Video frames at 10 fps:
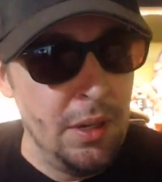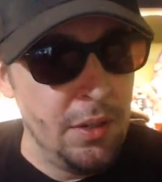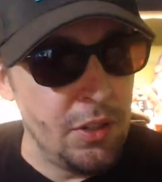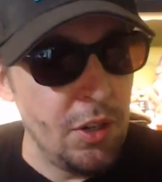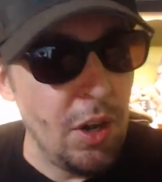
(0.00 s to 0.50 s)

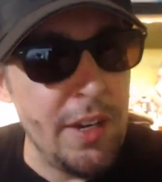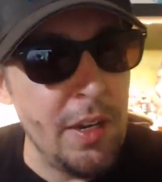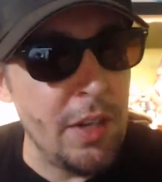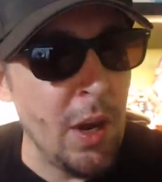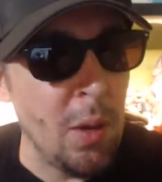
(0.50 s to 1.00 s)
So I
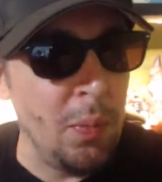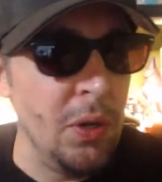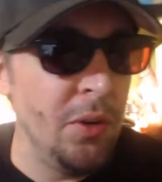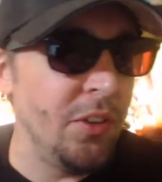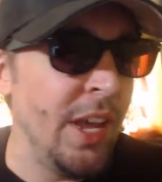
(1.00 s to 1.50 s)
did kind of
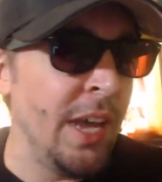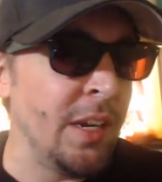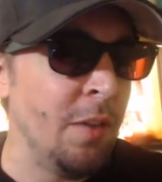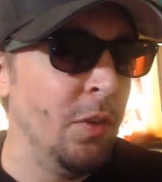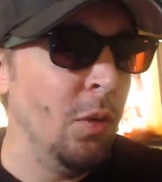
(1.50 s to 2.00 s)
pooch that, and
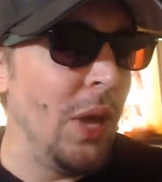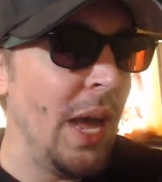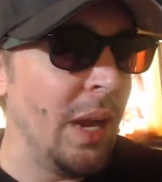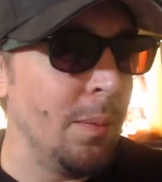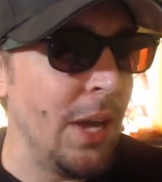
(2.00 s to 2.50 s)
I feel
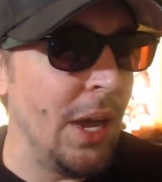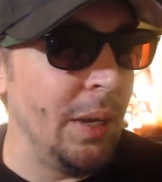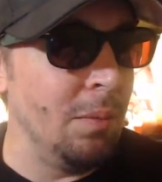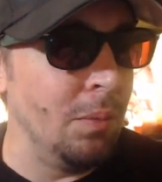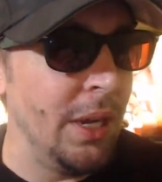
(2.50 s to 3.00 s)
bad about
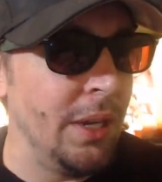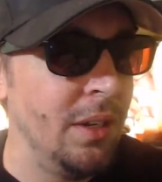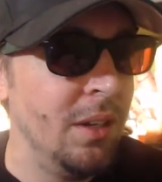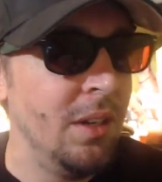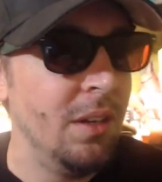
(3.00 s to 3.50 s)
it. But
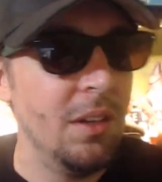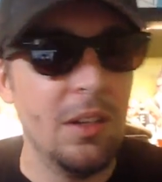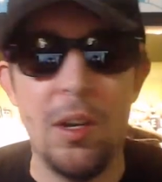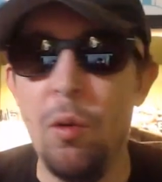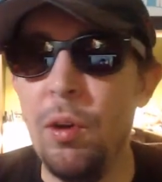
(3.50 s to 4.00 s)

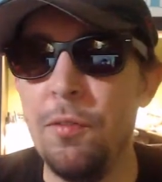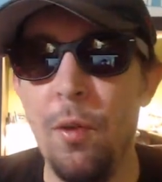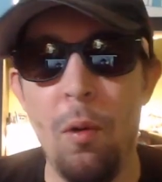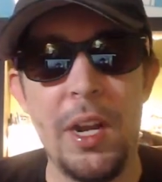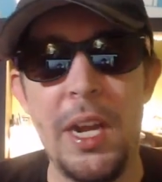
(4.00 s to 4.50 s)
going
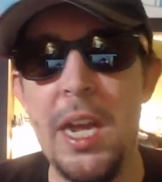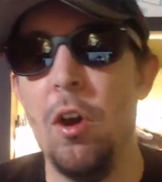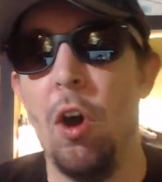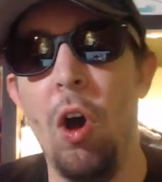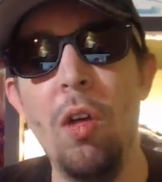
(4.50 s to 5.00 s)
forward, again,
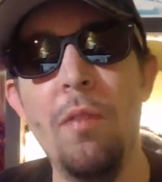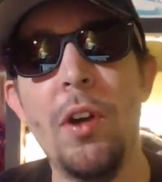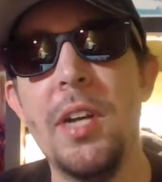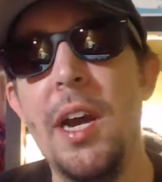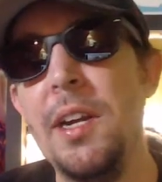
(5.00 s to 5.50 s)
all of our
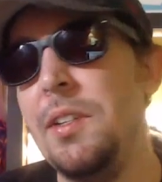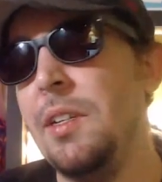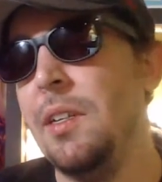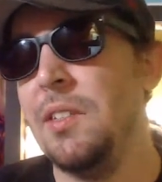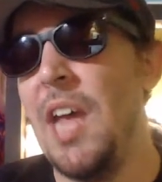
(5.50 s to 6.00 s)
dynasty
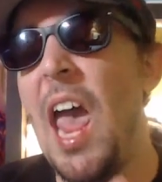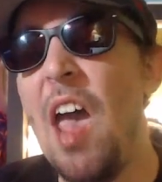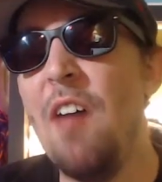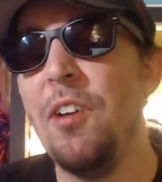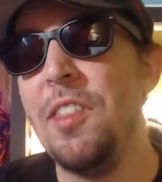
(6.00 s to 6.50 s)
leagues,
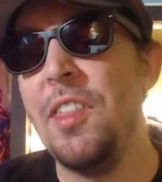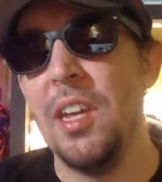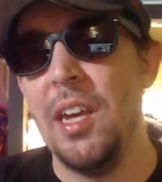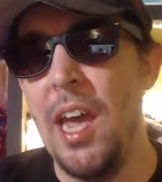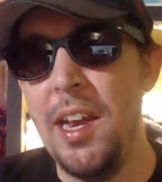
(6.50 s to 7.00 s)

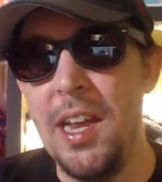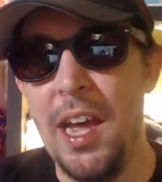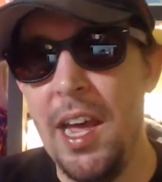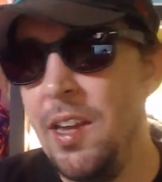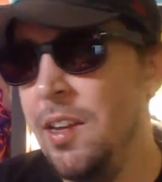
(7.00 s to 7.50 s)
everything,
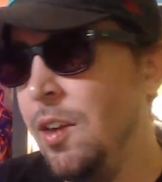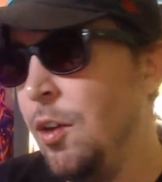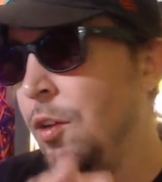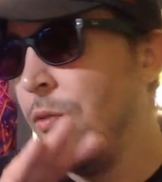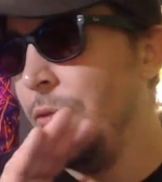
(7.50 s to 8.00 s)
head-to-head,
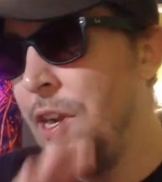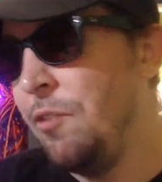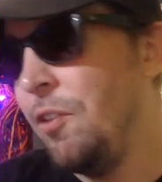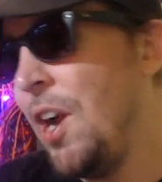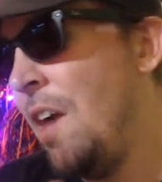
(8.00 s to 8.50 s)

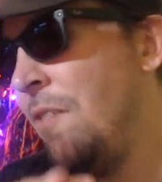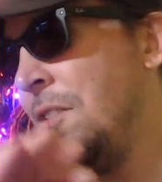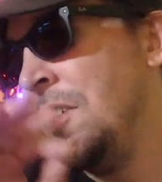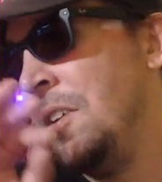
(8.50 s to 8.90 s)
redraft,